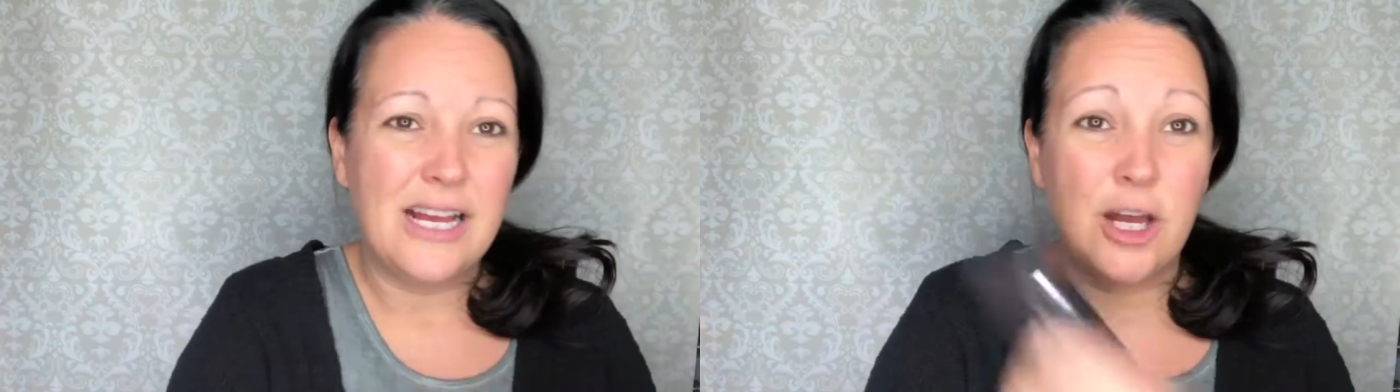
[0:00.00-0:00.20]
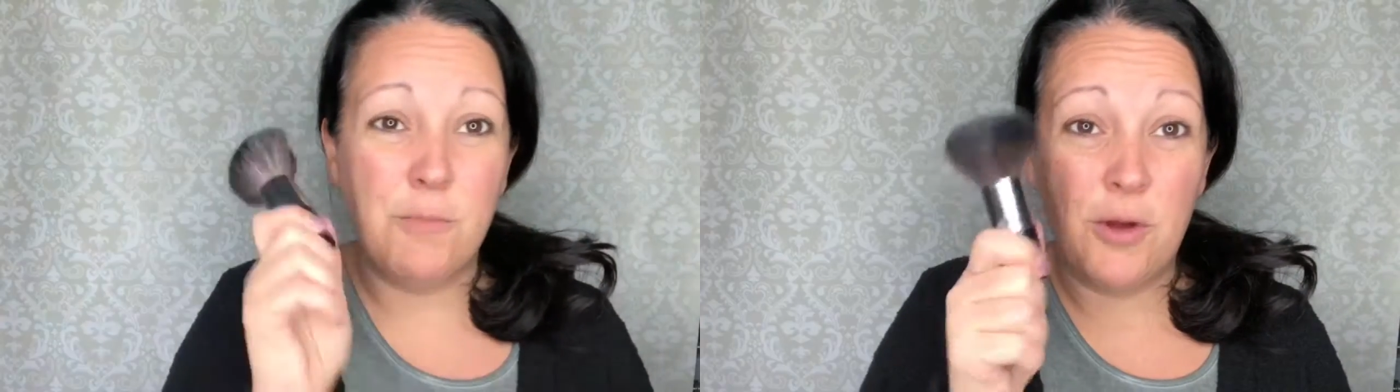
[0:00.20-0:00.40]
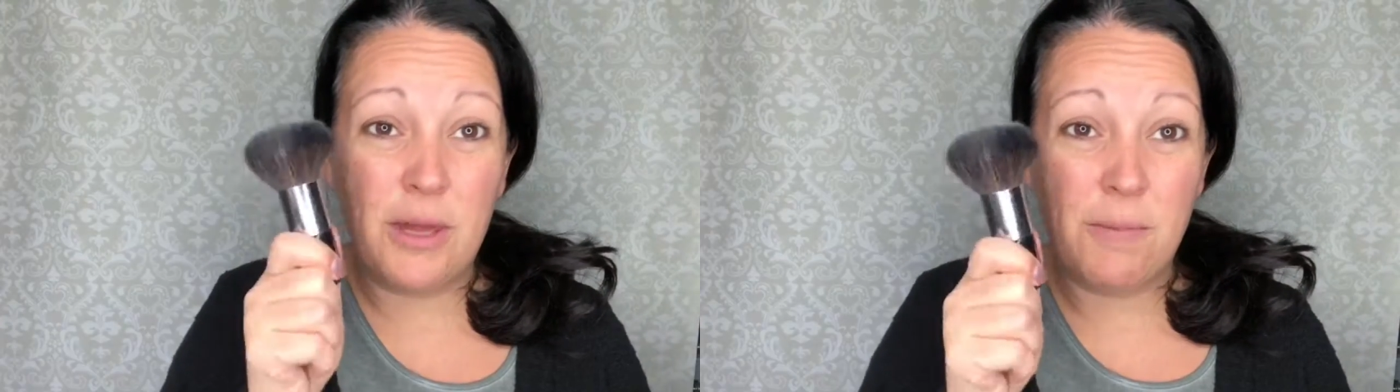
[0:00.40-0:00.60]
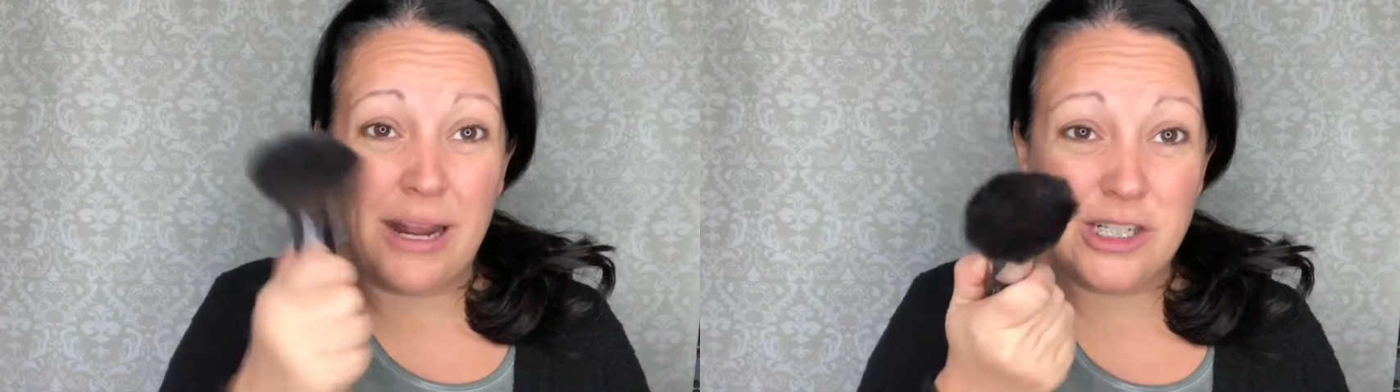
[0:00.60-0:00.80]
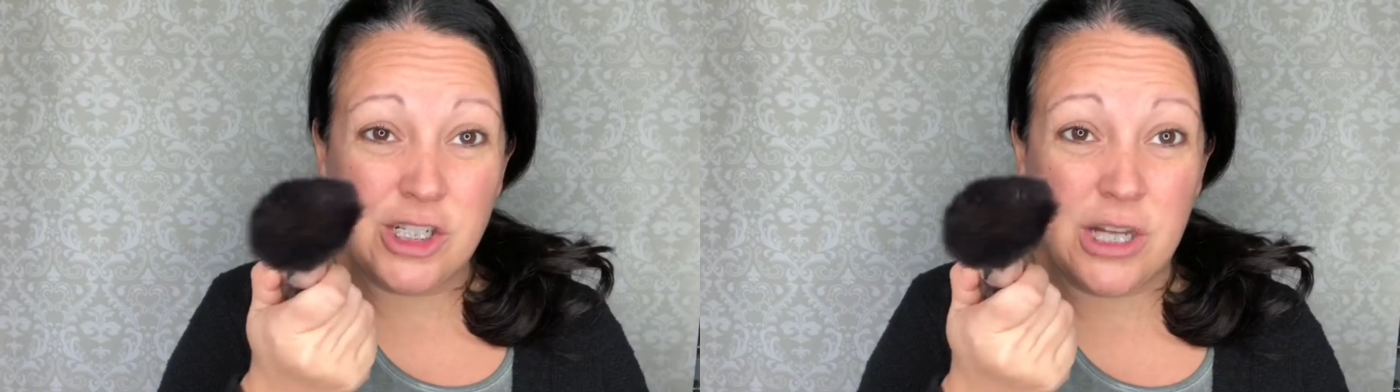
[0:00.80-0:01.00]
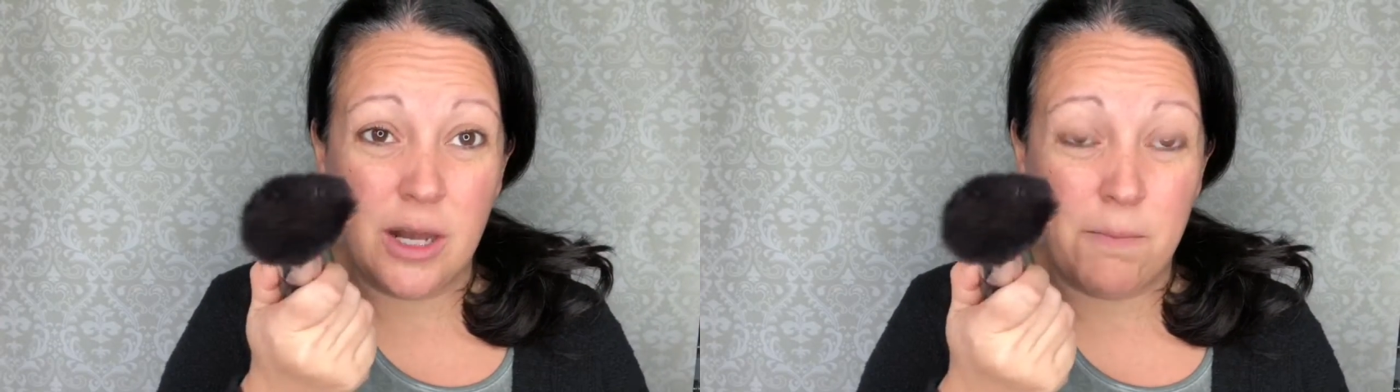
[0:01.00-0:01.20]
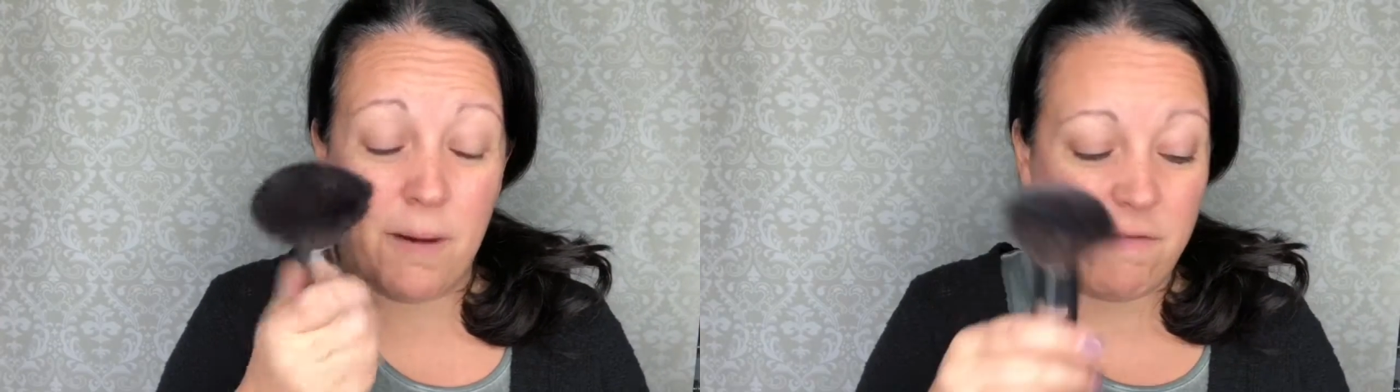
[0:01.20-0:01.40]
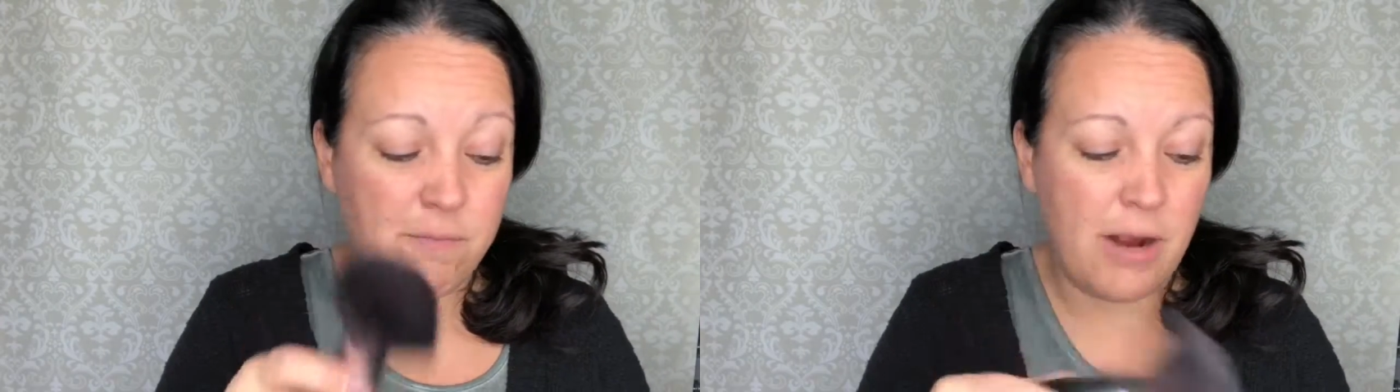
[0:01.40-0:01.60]
kabuki brush, a
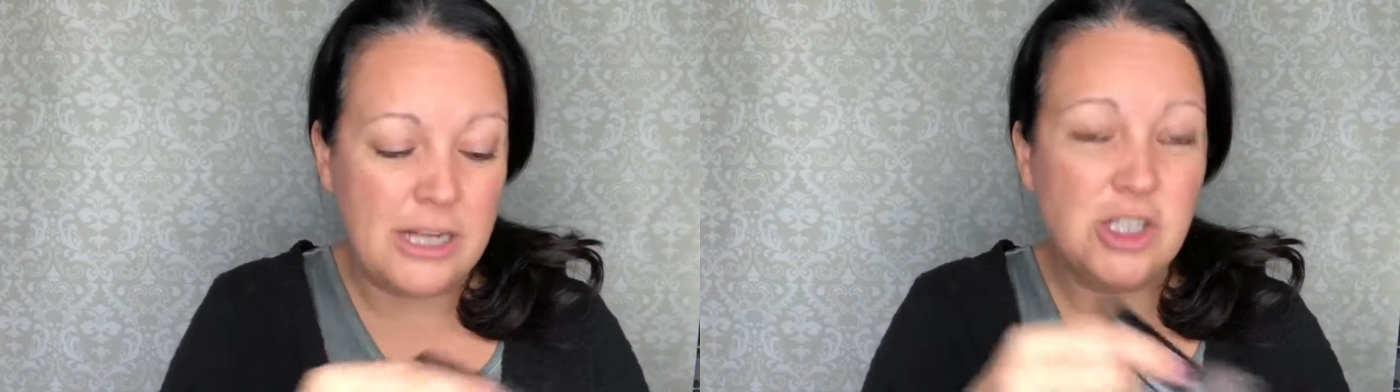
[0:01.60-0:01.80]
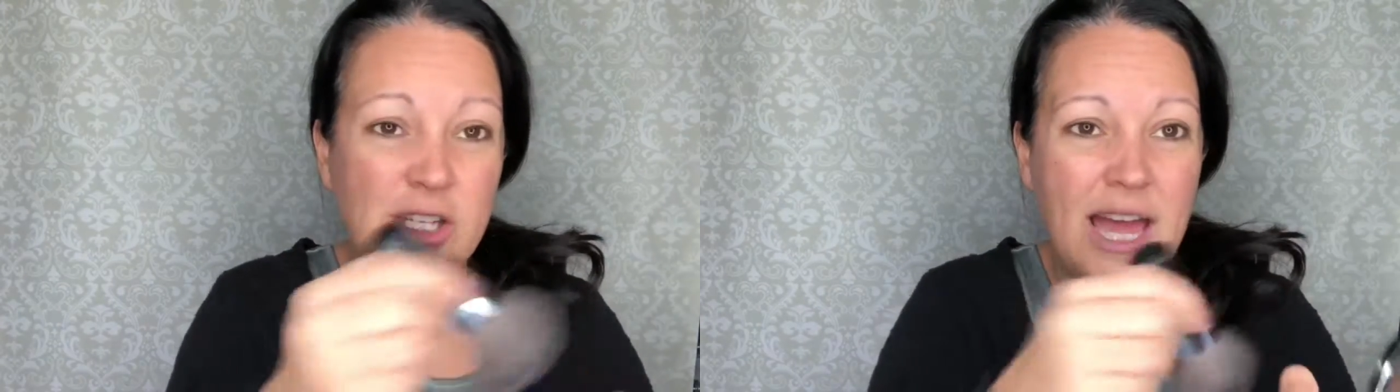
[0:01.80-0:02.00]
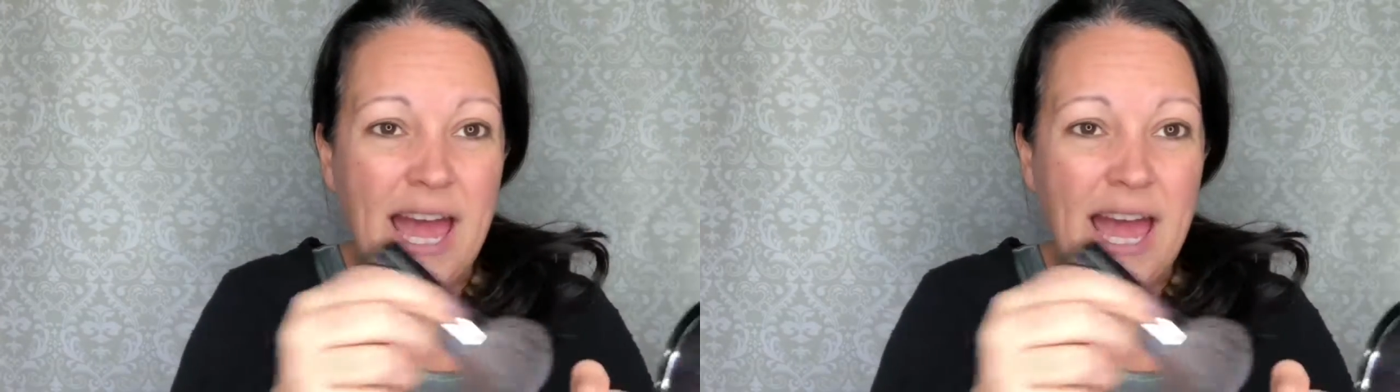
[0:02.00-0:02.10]
puff brush,